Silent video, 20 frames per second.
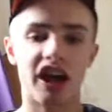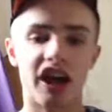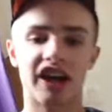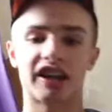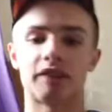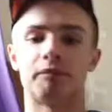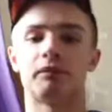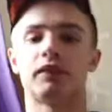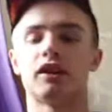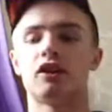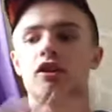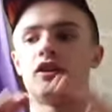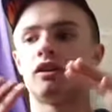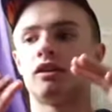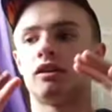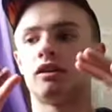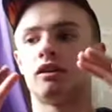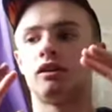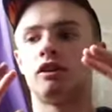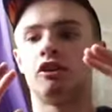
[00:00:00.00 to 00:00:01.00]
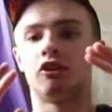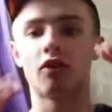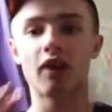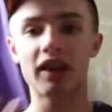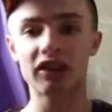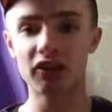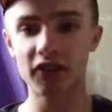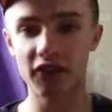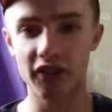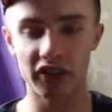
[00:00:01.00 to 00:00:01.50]
Okay, so
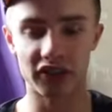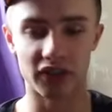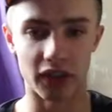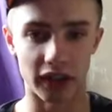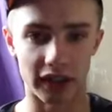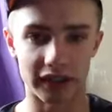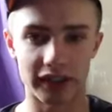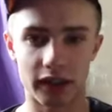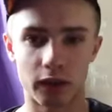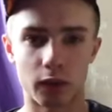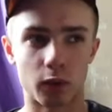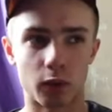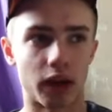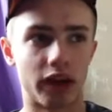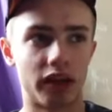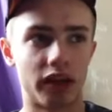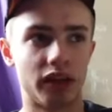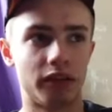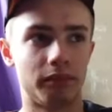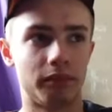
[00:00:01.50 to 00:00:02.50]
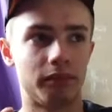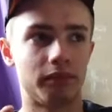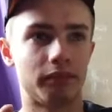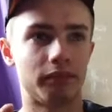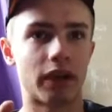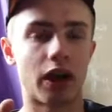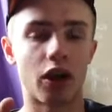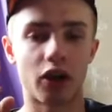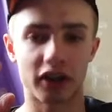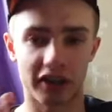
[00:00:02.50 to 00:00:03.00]
that's the first thing. Now,
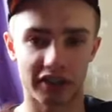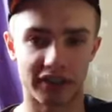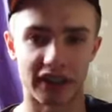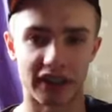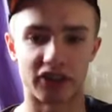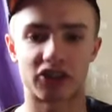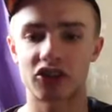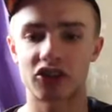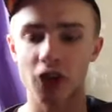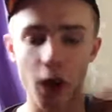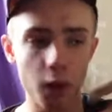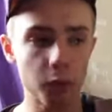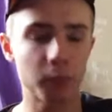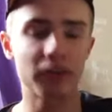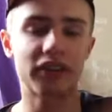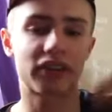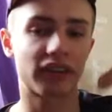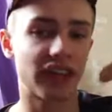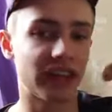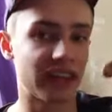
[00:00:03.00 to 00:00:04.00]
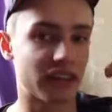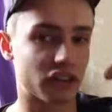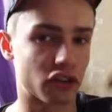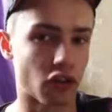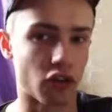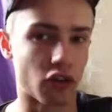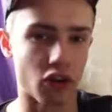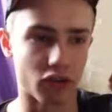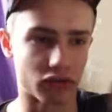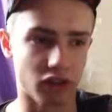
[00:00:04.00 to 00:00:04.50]
like I said, start with the
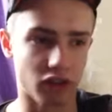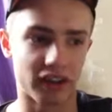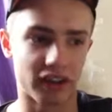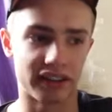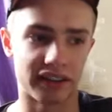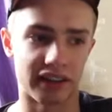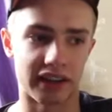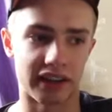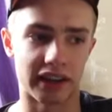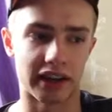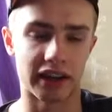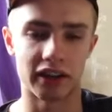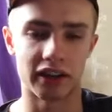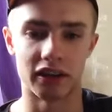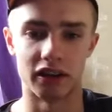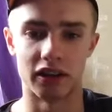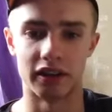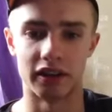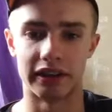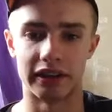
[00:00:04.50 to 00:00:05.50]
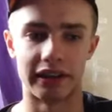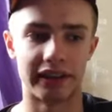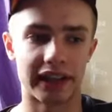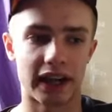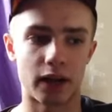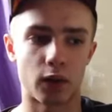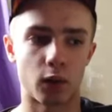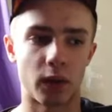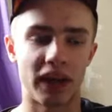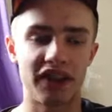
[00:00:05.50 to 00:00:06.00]
sun rising.
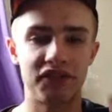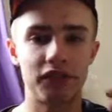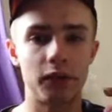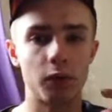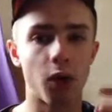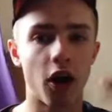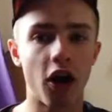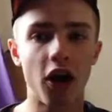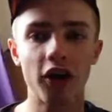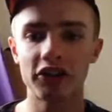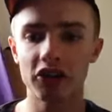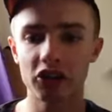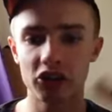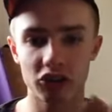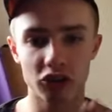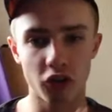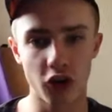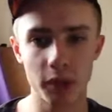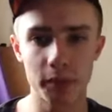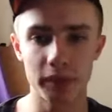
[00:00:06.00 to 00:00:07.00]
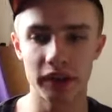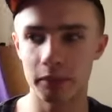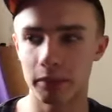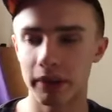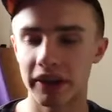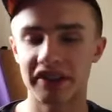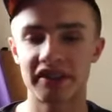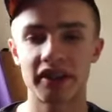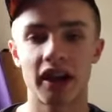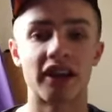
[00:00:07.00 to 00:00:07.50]
Now, if you are describing the
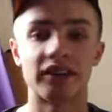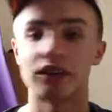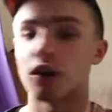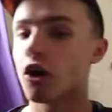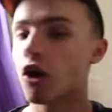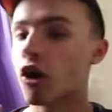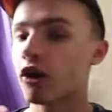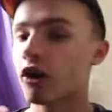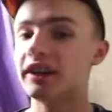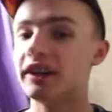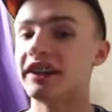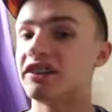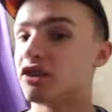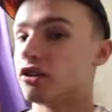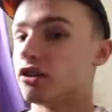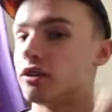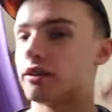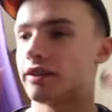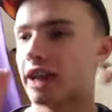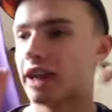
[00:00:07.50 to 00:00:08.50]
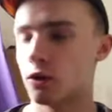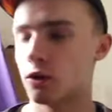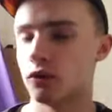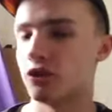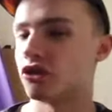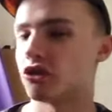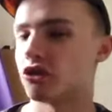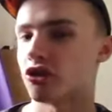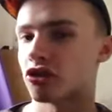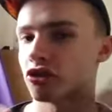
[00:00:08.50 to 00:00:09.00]
picture, and highly tell
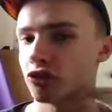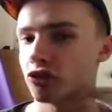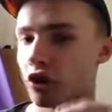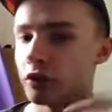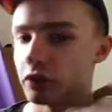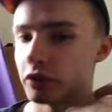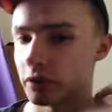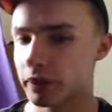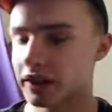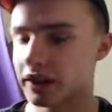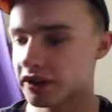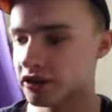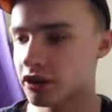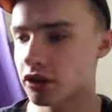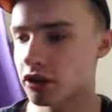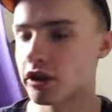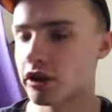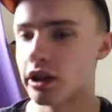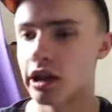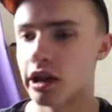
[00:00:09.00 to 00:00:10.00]
you to describe the picture.